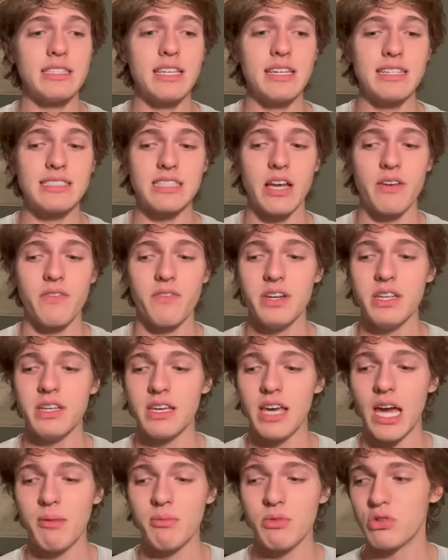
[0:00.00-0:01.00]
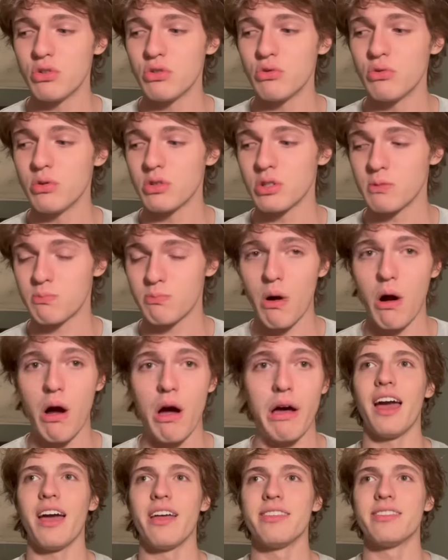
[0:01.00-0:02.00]
like Stephanie came to a
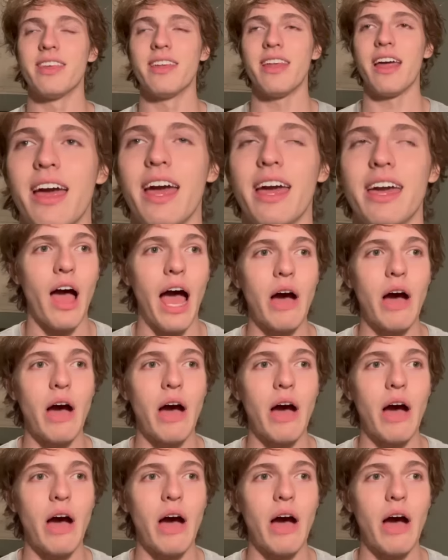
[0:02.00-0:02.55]
spot and said, hey,